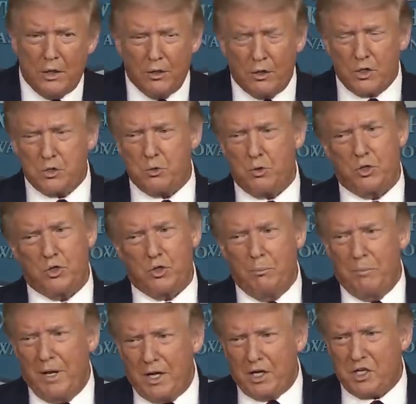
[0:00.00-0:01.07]
Those were
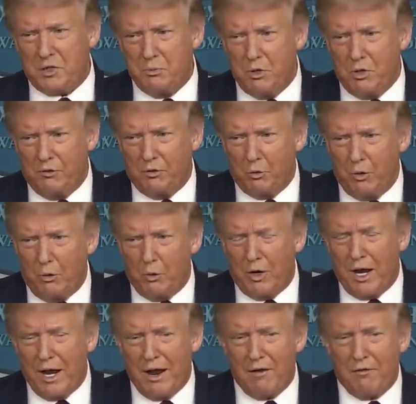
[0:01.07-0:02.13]
tremendous moves. We
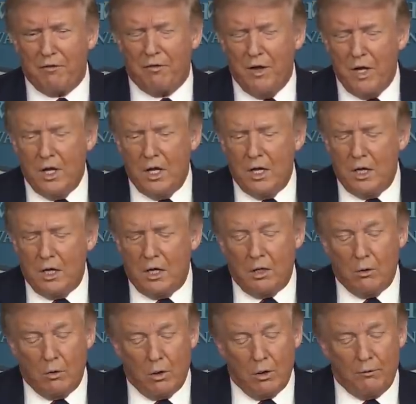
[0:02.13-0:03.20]
would have,
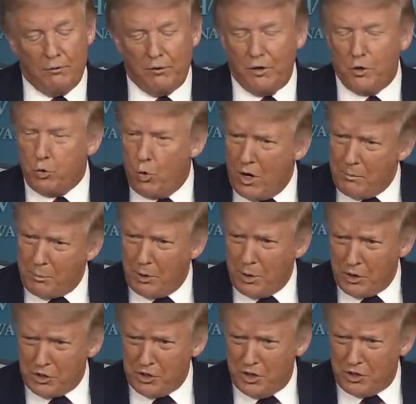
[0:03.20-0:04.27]
uh, if it's one
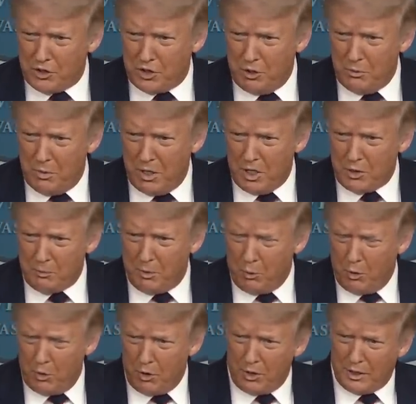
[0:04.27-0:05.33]
person, it's too much, but
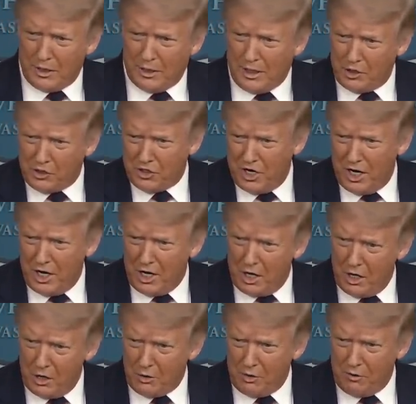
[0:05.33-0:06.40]
we're at, let's say,
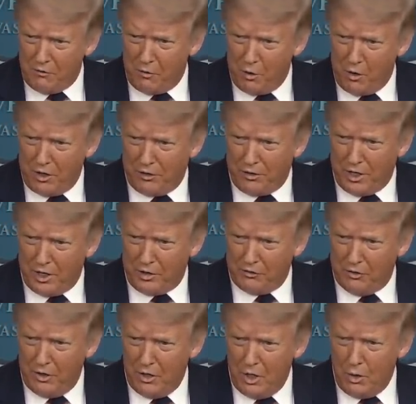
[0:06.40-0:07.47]

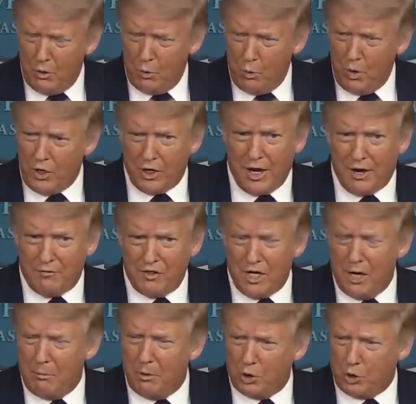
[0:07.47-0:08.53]
140,000. We could have
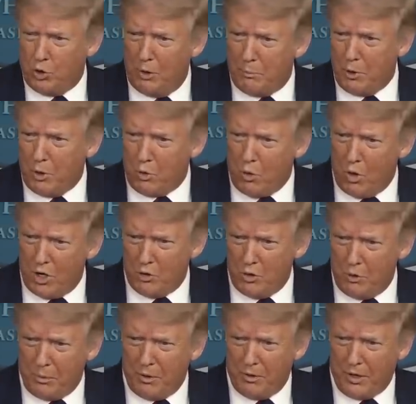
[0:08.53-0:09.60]
double, triple,
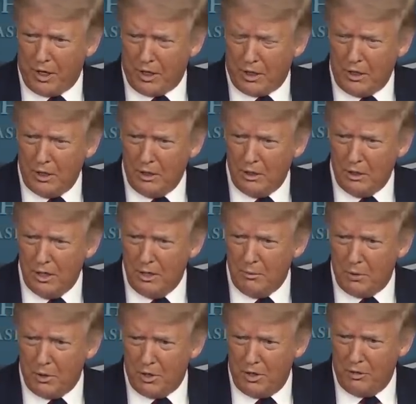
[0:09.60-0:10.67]
quadruple that
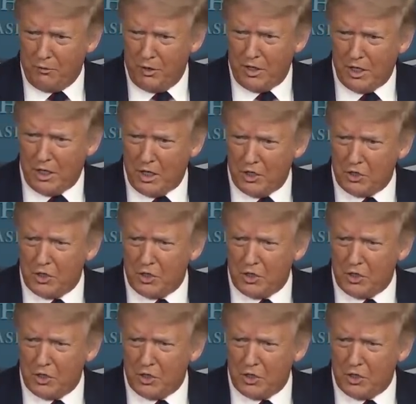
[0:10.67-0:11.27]
number if we didn't.